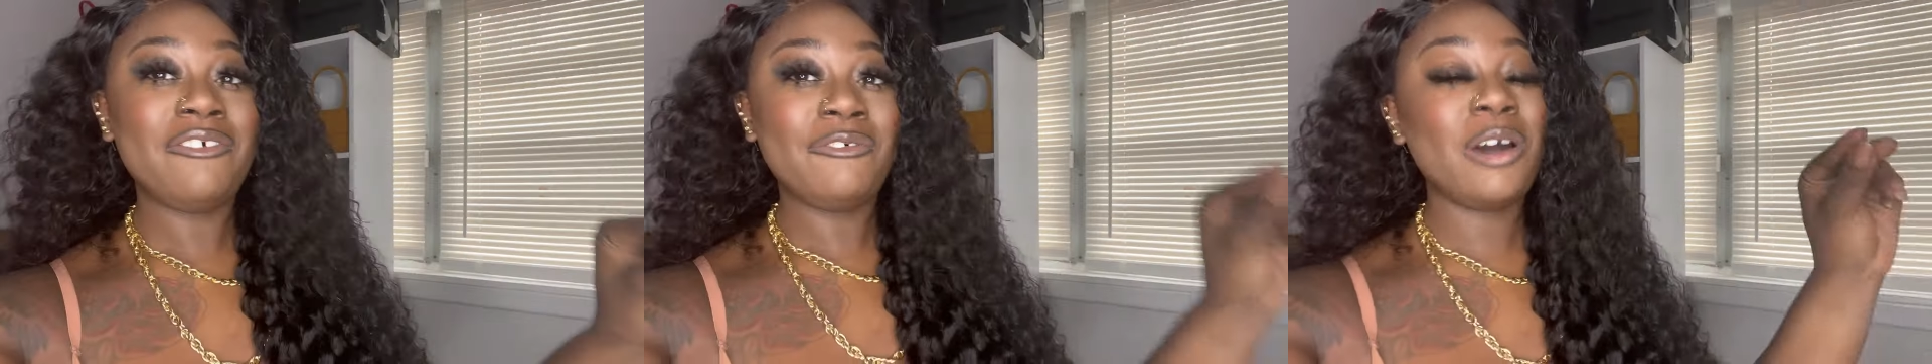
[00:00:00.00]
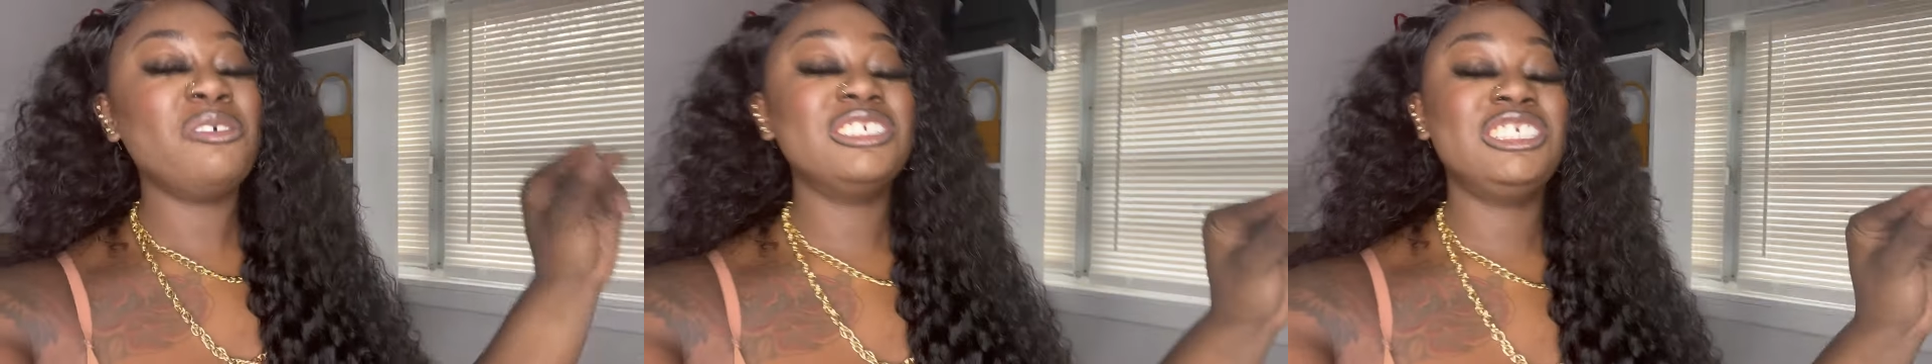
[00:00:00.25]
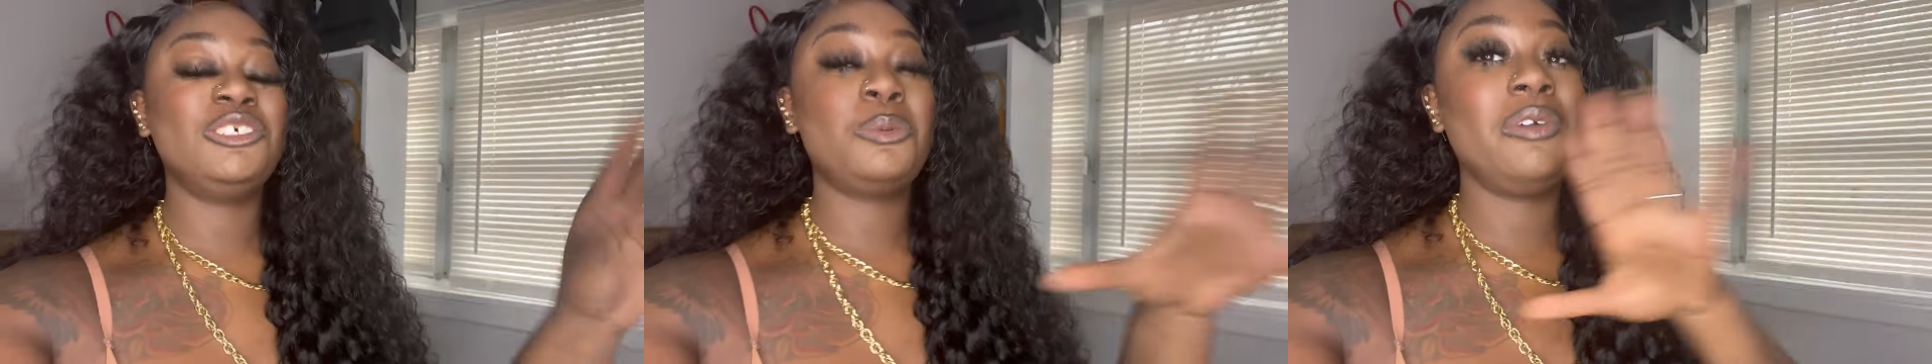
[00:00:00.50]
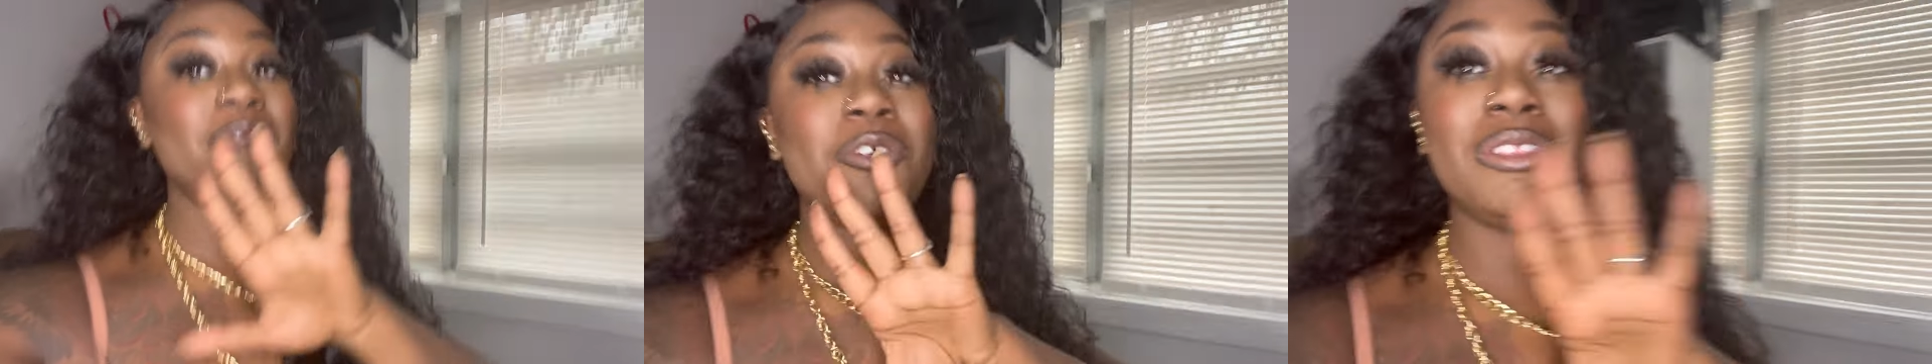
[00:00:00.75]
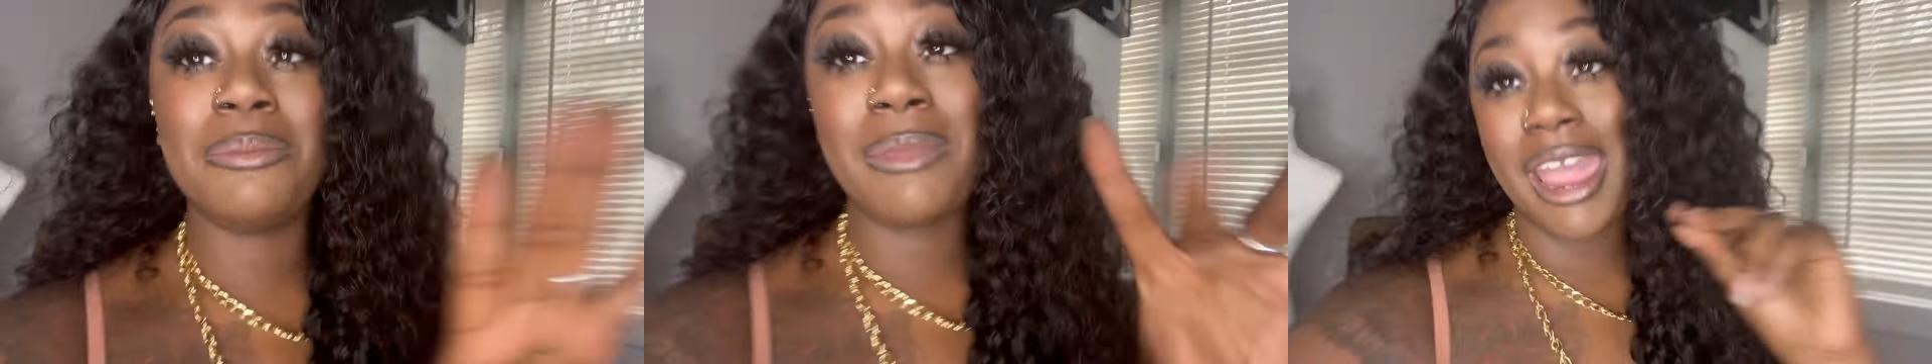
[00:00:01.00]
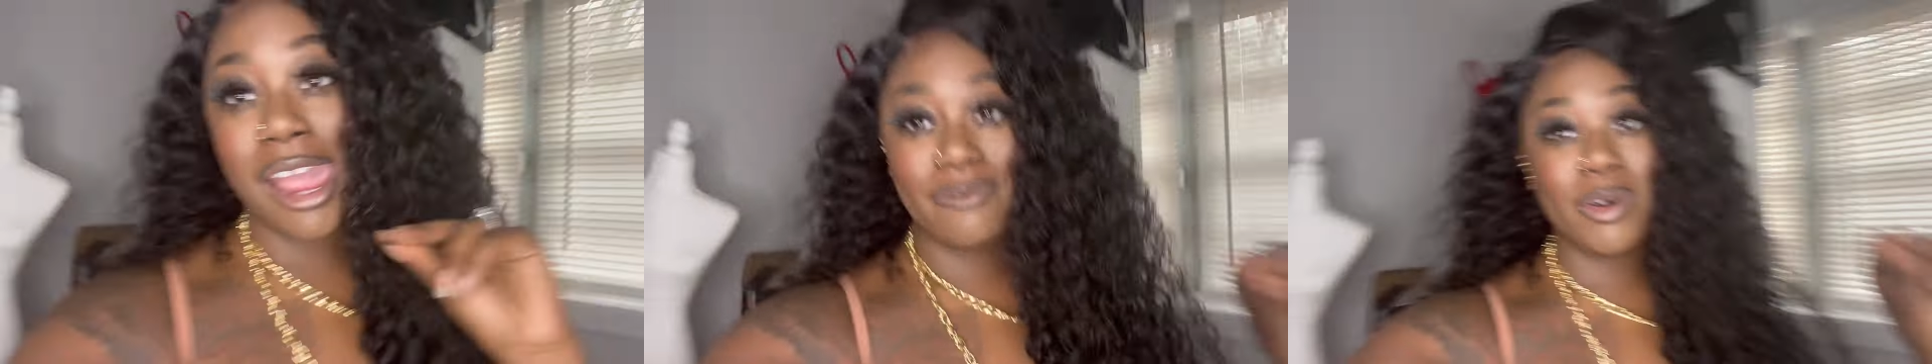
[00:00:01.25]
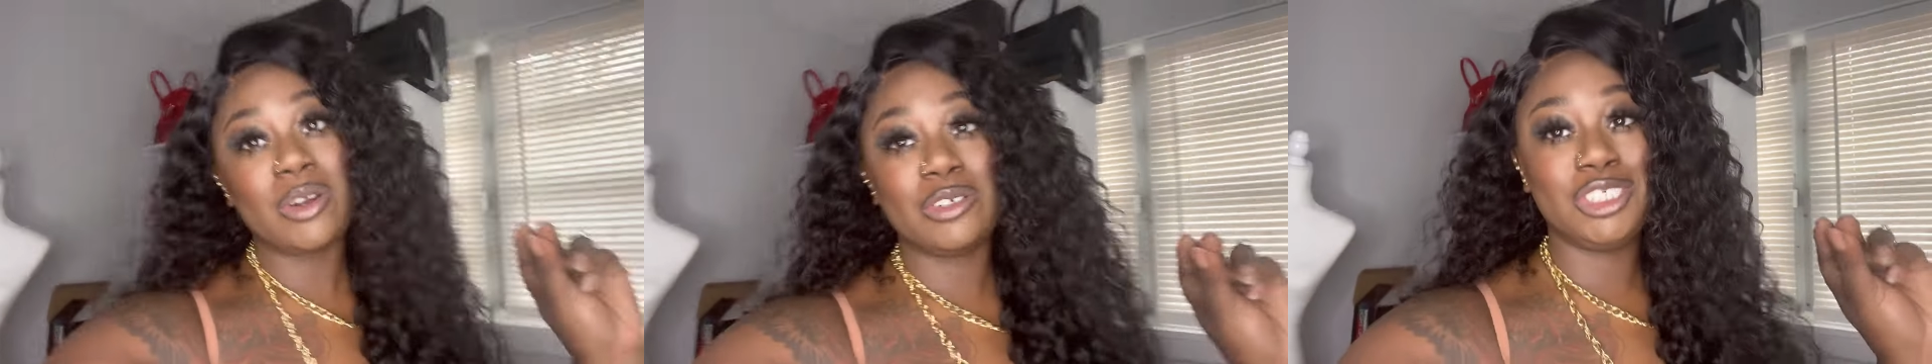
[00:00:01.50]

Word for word: photo shoot before the main photo